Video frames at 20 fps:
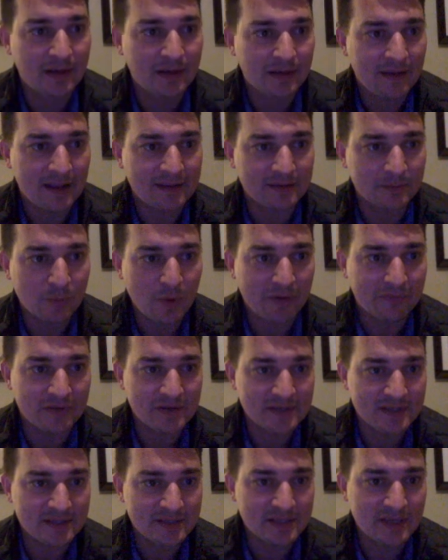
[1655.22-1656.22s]
Got some
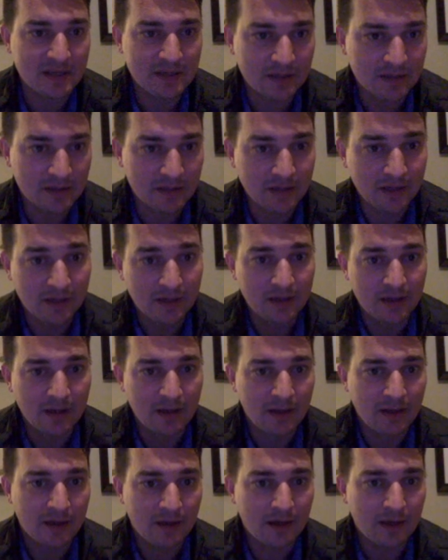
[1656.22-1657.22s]
references here
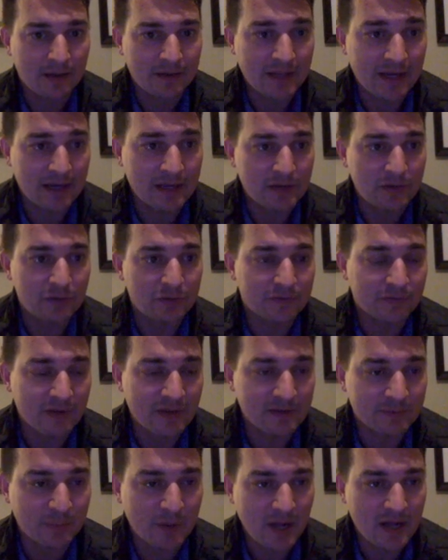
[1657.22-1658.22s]
that I used for
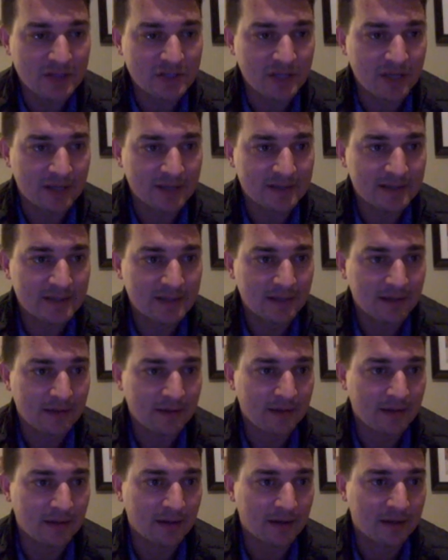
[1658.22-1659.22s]
this project,
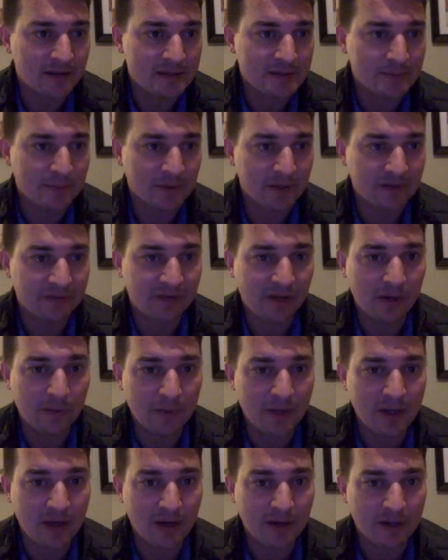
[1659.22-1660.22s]
Kaspersky
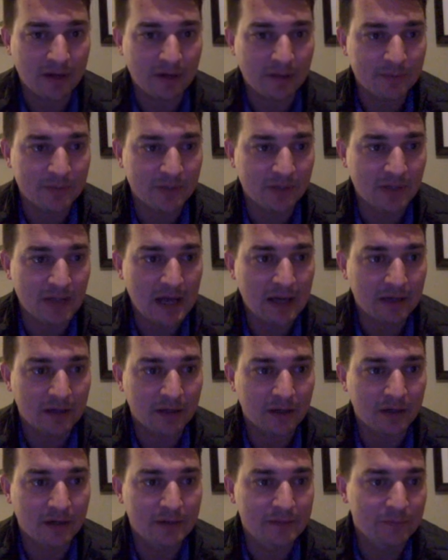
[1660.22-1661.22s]
regarding
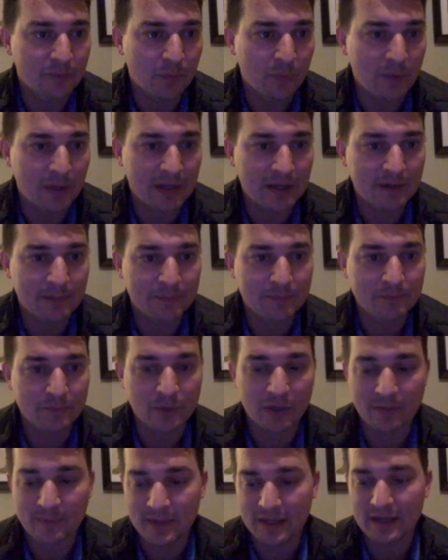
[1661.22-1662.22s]
Cryptolocker, and
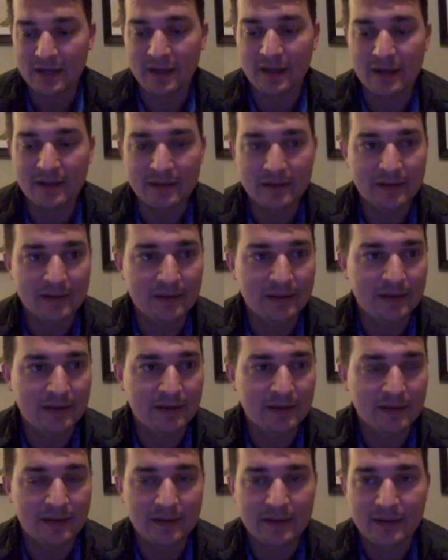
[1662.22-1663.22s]
Wikipedia.
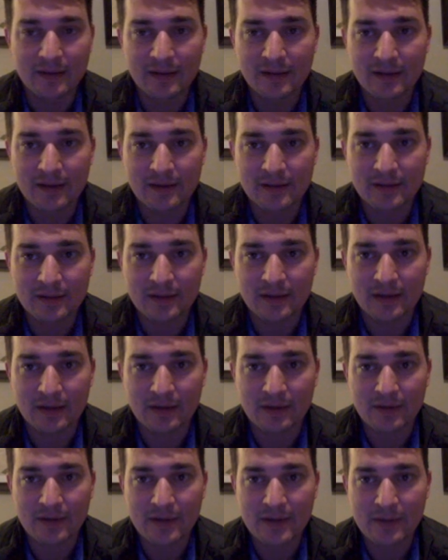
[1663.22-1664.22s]

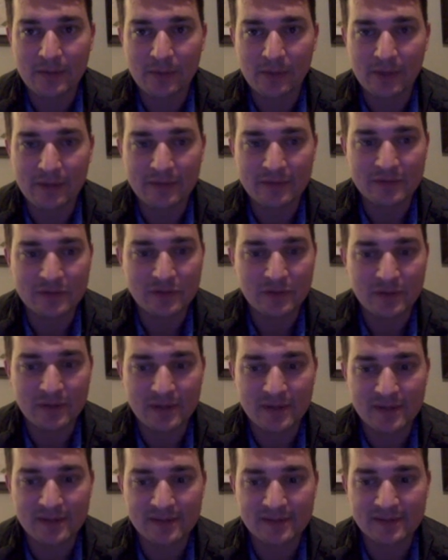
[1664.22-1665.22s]
All right, well, I've enjoyed
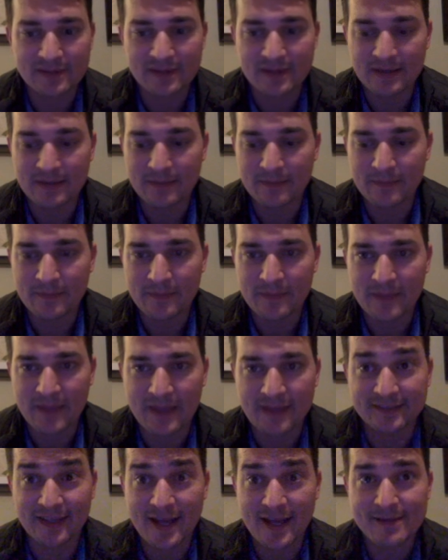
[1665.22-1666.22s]
this, and
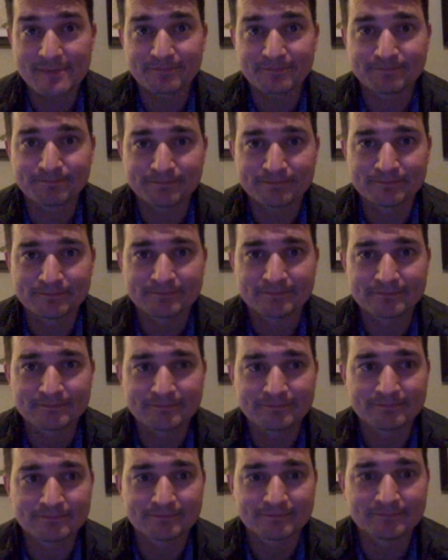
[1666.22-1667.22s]
thanks a lot.
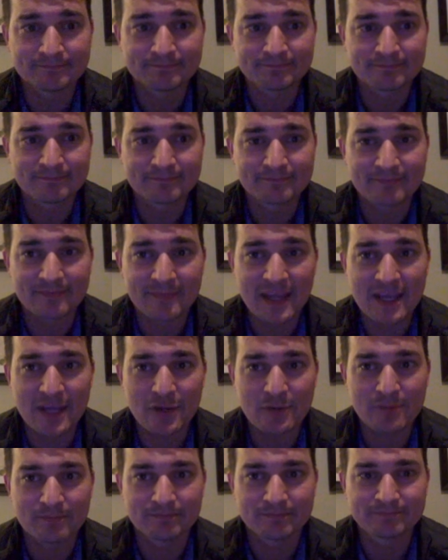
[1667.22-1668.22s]
Thank you.